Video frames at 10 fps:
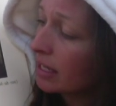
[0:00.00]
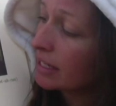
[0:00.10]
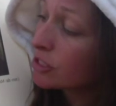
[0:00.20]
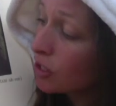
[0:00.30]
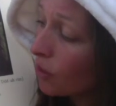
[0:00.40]

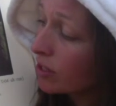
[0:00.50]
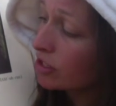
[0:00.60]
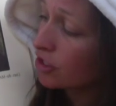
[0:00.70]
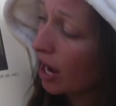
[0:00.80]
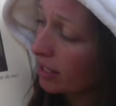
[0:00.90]
Its coat
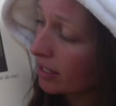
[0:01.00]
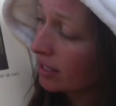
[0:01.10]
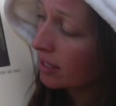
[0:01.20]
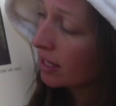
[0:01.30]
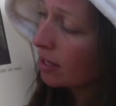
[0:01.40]
is
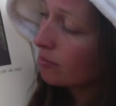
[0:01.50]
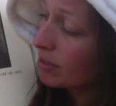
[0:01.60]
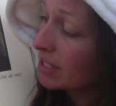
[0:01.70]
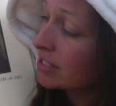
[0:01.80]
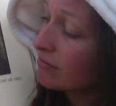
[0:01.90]
shaggy, but
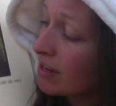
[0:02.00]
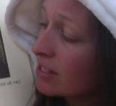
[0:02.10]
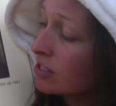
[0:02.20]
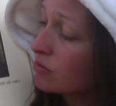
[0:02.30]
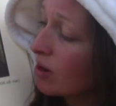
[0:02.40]
its
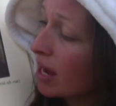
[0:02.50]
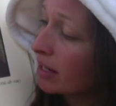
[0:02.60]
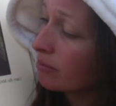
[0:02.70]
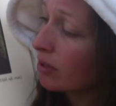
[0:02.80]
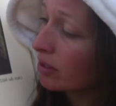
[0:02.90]
face is red
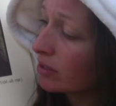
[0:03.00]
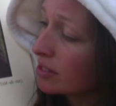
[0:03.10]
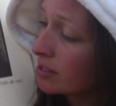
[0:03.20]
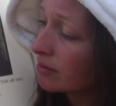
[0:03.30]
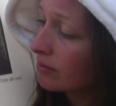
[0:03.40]
and
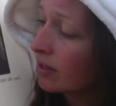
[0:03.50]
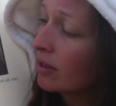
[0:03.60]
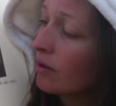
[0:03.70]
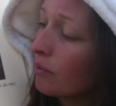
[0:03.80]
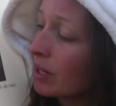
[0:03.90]
bald.
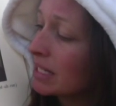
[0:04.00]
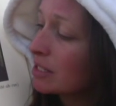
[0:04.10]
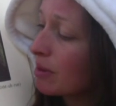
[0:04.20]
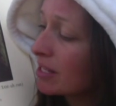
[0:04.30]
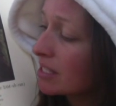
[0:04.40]
When it
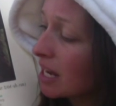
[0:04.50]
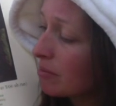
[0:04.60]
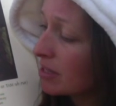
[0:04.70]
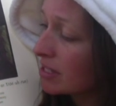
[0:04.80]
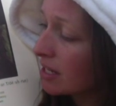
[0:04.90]
spends time
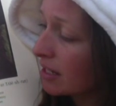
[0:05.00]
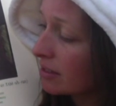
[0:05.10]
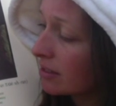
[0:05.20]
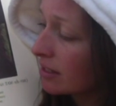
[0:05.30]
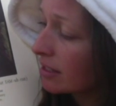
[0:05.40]
in the
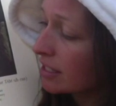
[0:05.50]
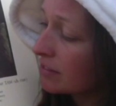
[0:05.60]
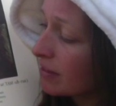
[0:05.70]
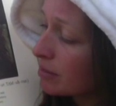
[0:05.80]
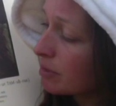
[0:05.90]
sun, its
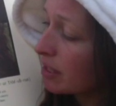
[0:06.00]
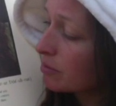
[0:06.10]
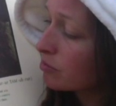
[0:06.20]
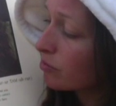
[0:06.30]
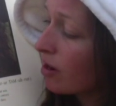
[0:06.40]
face
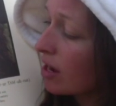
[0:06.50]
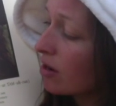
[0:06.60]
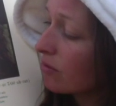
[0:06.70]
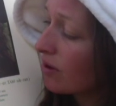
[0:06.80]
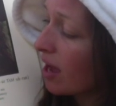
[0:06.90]
becomes bright
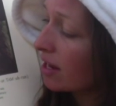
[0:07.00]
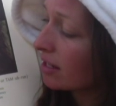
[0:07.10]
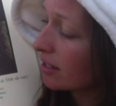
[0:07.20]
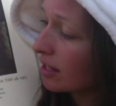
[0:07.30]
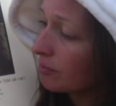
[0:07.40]
red,
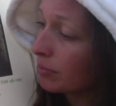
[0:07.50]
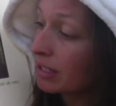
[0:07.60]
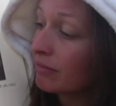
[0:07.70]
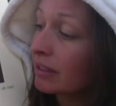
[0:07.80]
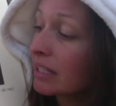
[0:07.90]
but
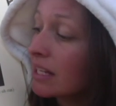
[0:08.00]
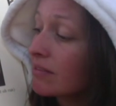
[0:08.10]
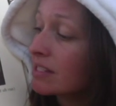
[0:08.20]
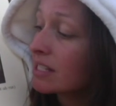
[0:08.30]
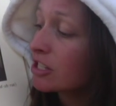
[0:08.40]
if it
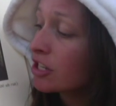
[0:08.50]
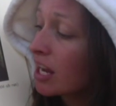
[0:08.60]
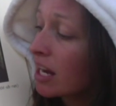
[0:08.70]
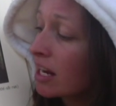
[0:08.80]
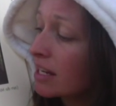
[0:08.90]
lives in the
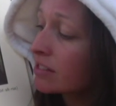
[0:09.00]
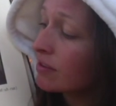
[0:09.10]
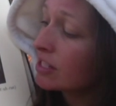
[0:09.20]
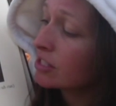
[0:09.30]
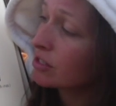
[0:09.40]
shade, its
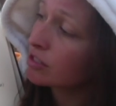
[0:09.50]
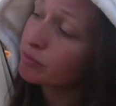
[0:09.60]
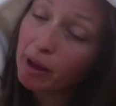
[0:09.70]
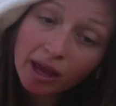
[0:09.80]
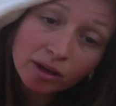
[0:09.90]
face turns
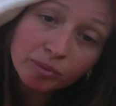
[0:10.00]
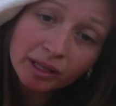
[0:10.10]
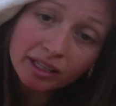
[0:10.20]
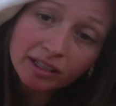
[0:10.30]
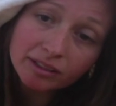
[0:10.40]
pale pink.